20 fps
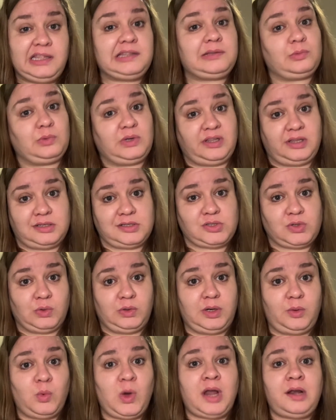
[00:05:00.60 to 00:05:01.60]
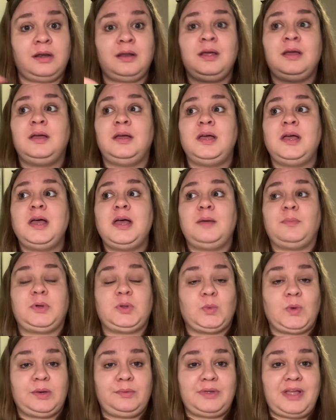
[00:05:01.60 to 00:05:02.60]
when there's only one, but
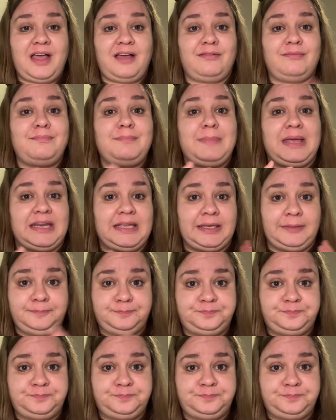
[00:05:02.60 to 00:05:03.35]
when we have many,